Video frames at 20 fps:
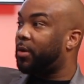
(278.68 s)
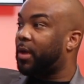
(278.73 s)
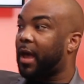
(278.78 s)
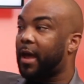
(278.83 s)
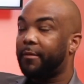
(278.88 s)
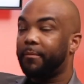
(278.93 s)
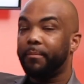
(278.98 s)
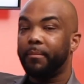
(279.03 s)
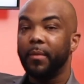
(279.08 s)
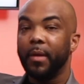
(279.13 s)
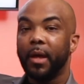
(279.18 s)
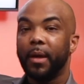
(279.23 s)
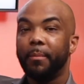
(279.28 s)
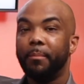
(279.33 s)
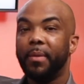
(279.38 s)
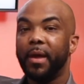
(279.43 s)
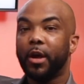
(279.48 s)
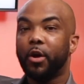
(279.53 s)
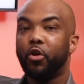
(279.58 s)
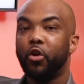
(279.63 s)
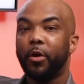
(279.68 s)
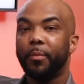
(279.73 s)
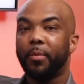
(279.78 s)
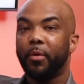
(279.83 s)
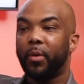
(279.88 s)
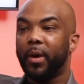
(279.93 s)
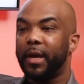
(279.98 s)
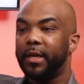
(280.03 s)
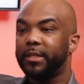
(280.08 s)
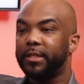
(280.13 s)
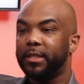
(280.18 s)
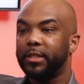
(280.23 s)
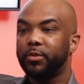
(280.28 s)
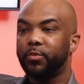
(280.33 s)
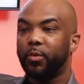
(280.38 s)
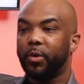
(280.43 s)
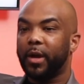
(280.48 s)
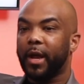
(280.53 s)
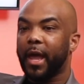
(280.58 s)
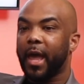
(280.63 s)
have big corporations
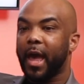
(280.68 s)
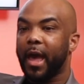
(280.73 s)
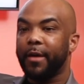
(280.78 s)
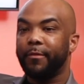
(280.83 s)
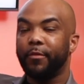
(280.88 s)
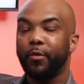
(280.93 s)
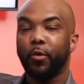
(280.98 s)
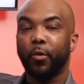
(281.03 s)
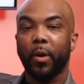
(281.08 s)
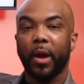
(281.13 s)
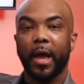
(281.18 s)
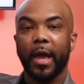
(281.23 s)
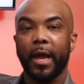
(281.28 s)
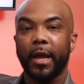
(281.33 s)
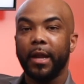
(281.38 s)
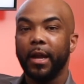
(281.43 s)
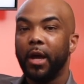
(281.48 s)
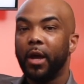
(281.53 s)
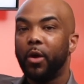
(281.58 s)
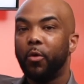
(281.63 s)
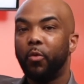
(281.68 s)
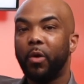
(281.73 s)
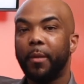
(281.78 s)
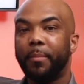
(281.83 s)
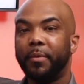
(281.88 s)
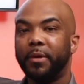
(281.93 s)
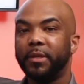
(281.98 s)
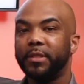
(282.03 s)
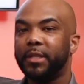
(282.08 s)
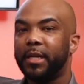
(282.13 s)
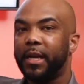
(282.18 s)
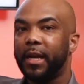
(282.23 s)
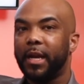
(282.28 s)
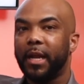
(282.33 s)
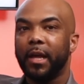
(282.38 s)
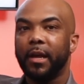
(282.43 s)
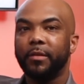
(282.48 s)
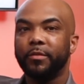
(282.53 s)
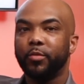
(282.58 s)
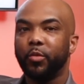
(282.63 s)
where they have great
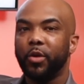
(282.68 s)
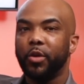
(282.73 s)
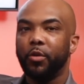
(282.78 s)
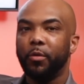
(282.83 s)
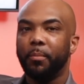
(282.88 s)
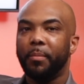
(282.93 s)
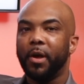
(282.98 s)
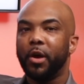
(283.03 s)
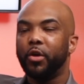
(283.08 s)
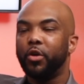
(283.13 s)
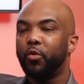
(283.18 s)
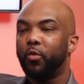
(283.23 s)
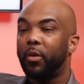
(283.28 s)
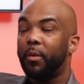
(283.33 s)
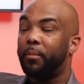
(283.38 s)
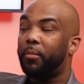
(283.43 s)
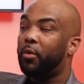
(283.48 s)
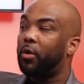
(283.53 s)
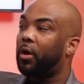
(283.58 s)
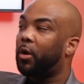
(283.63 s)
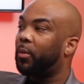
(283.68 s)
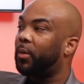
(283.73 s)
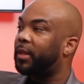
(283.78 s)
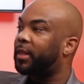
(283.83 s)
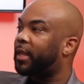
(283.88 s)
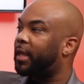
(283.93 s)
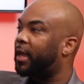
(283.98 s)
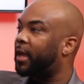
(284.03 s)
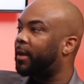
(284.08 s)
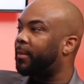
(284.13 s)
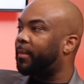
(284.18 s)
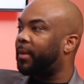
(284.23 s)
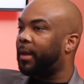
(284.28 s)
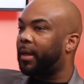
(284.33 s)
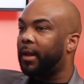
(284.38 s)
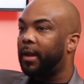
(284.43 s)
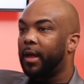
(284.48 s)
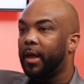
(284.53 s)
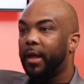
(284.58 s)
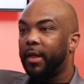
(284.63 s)
representatives where you build a rapport with them and